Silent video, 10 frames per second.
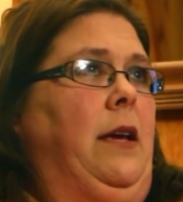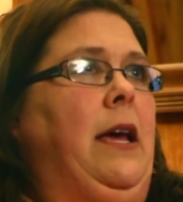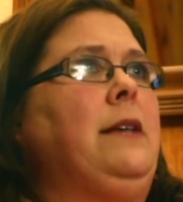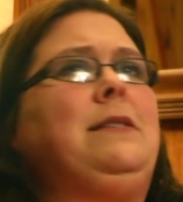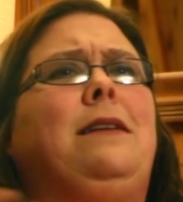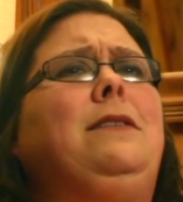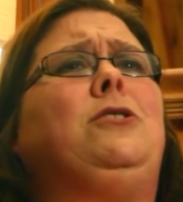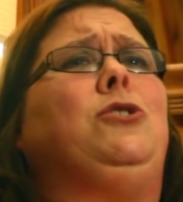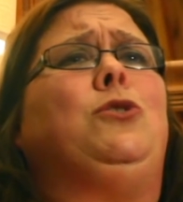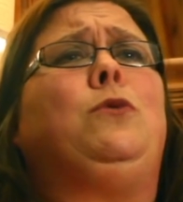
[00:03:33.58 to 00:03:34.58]
has nothing
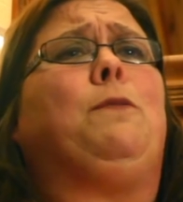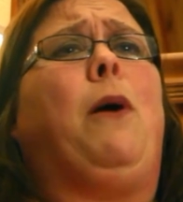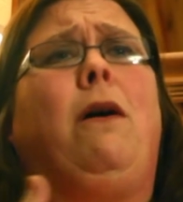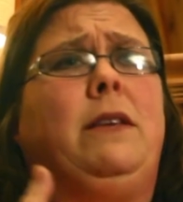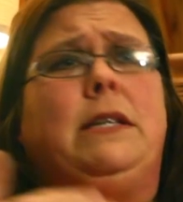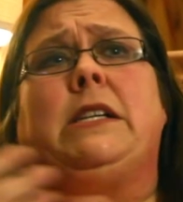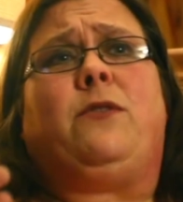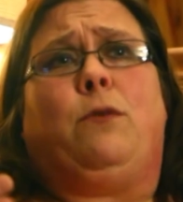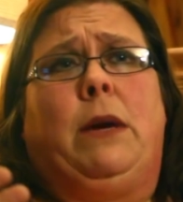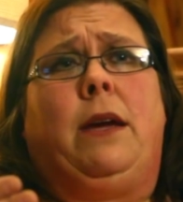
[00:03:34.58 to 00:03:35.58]
to do with politics
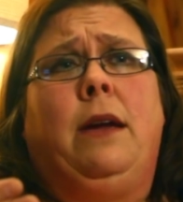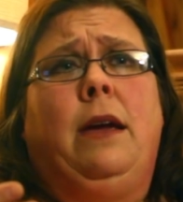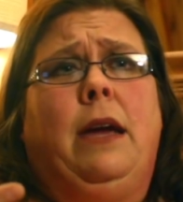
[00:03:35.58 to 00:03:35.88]
for me.